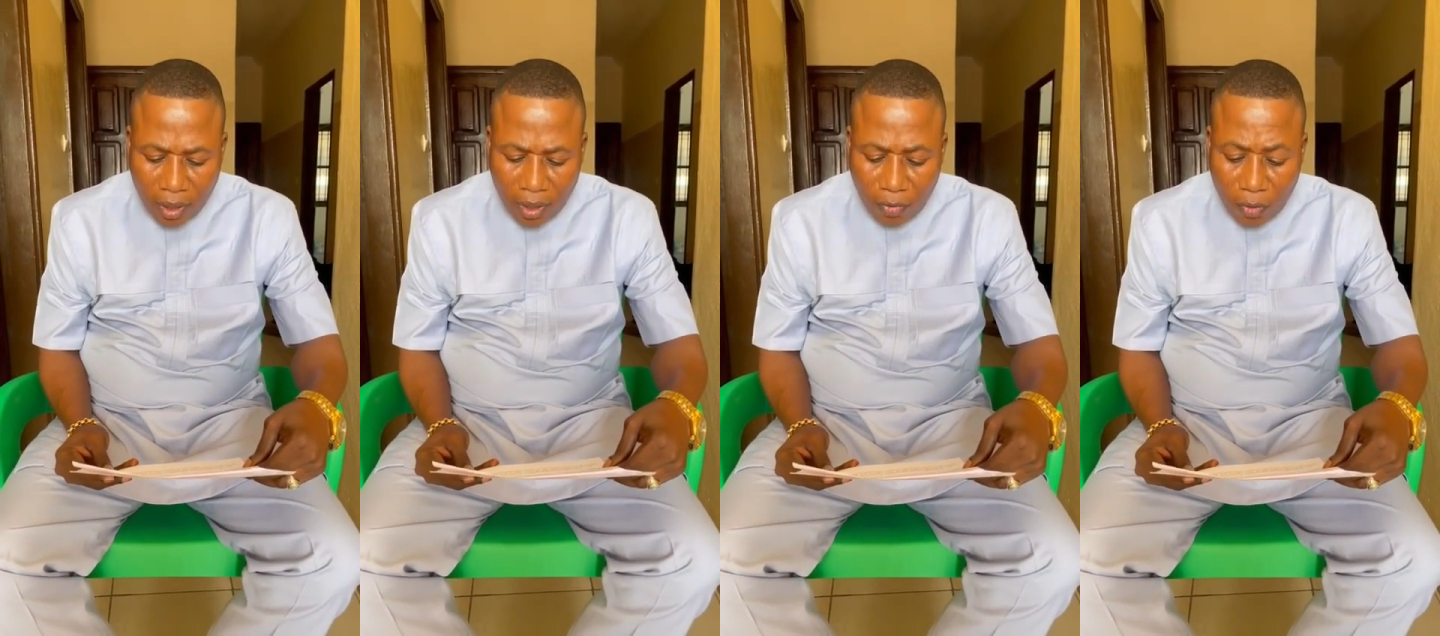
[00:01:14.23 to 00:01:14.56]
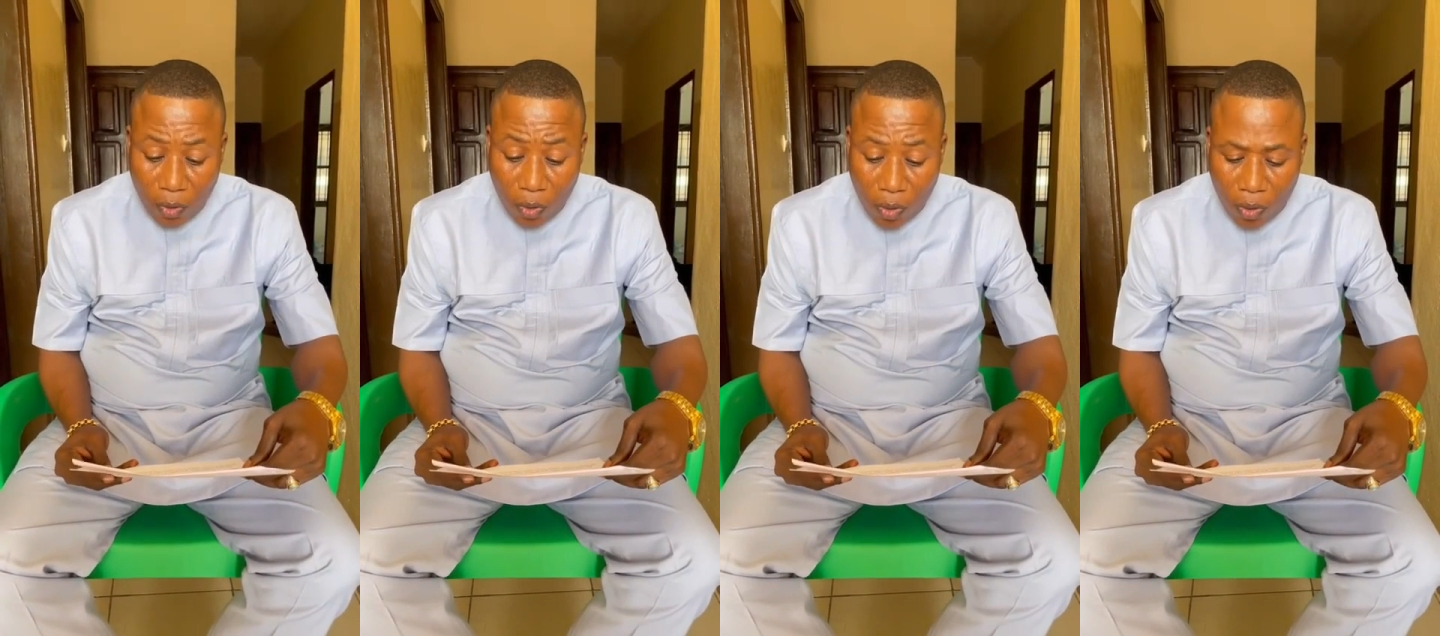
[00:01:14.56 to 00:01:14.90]

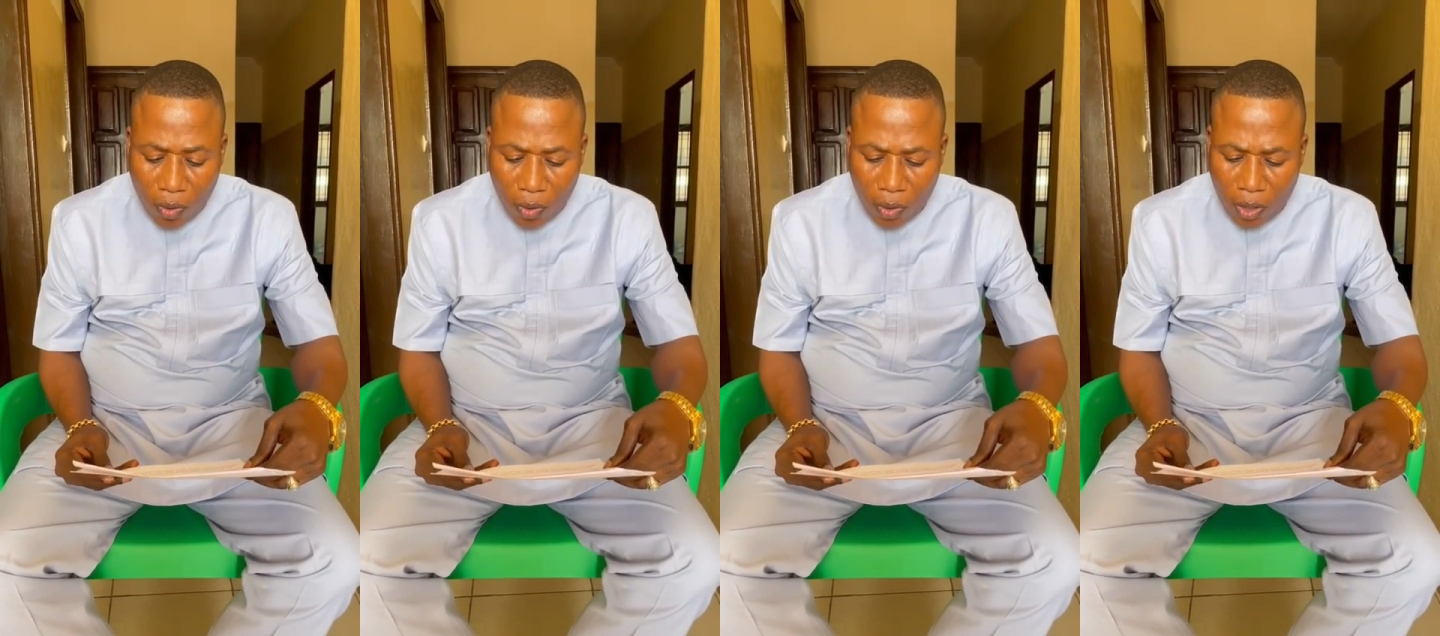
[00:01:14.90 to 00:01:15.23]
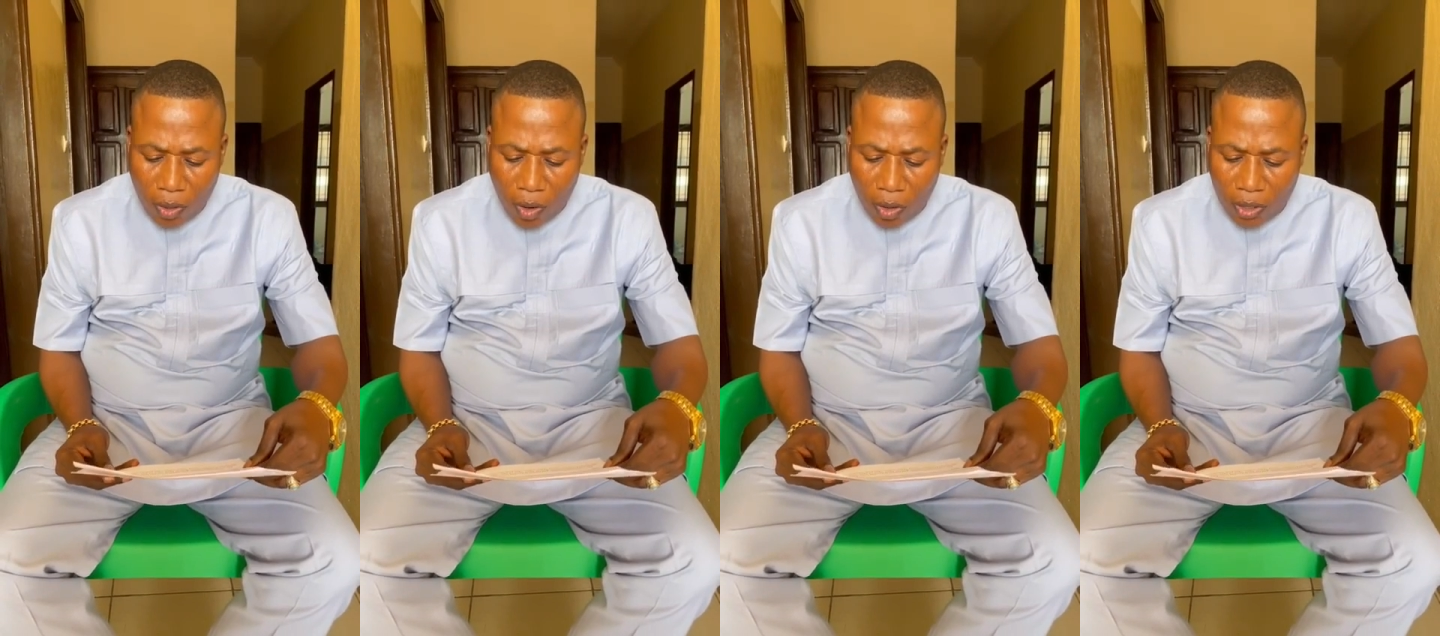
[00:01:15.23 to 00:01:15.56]
Even though
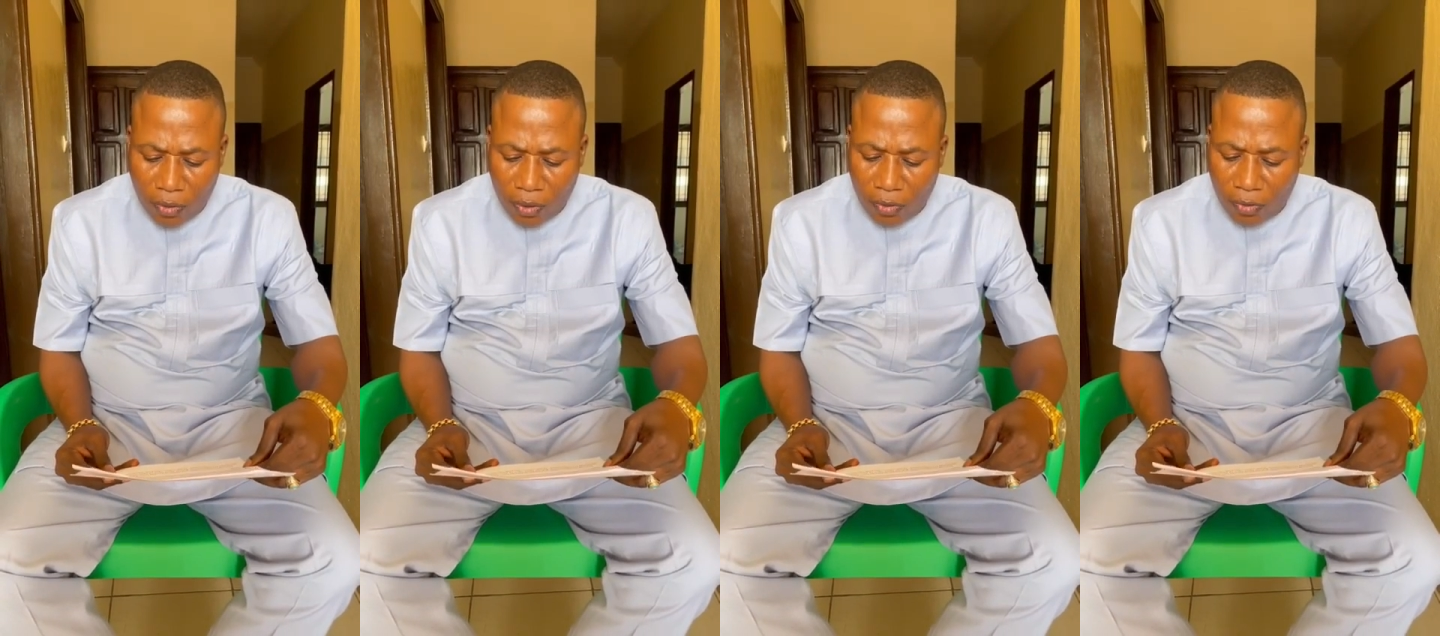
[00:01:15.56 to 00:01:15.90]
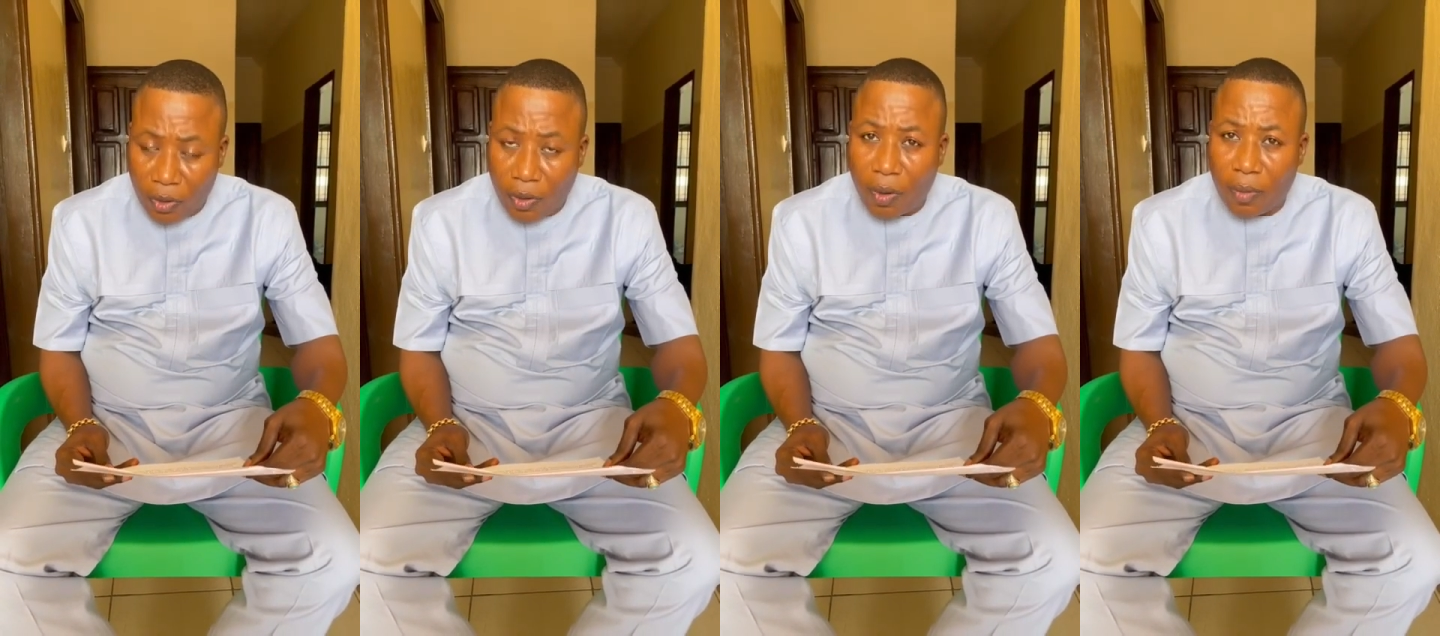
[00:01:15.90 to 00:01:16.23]
only God gives
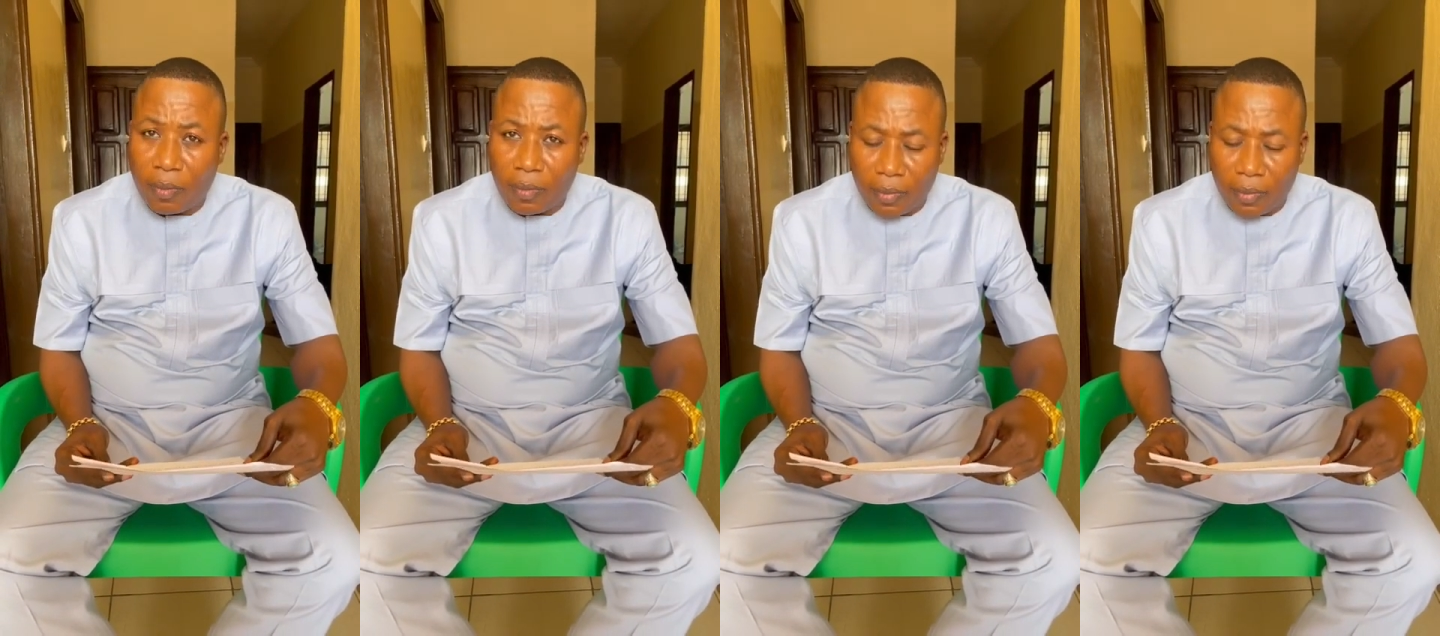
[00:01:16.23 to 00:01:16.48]
freedom,